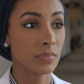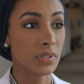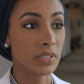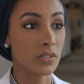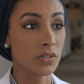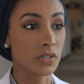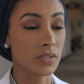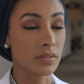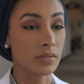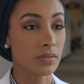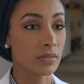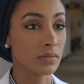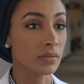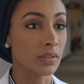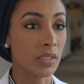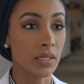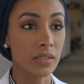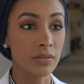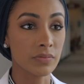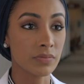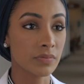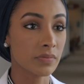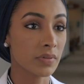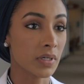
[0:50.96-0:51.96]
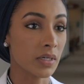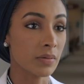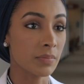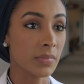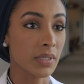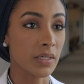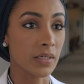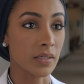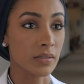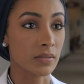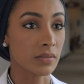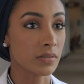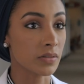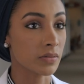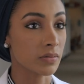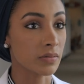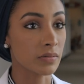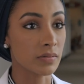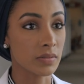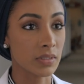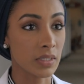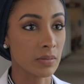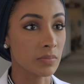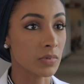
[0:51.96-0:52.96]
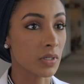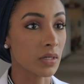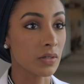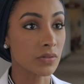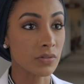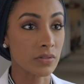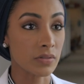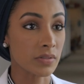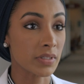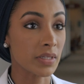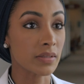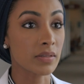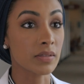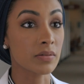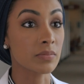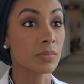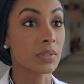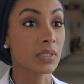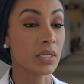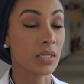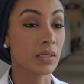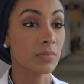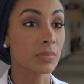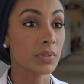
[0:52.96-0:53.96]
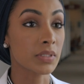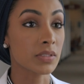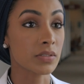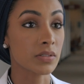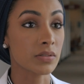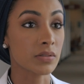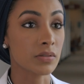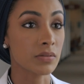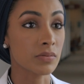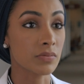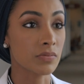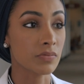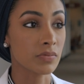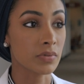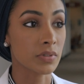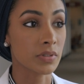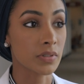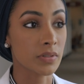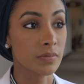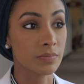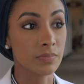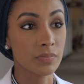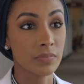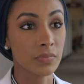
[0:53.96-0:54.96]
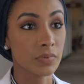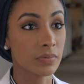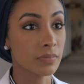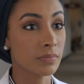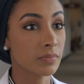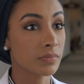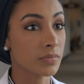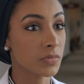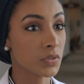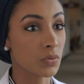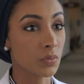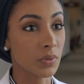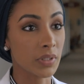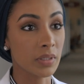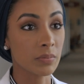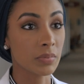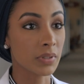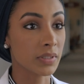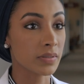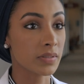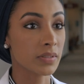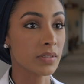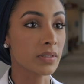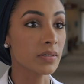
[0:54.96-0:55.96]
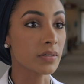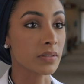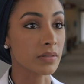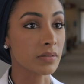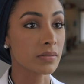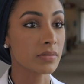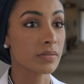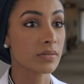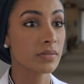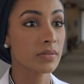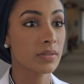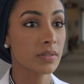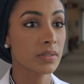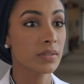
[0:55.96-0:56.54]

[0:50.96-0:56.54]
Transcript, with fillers: Patients love coming to the same doctors that they've been coming to for 20-plus years.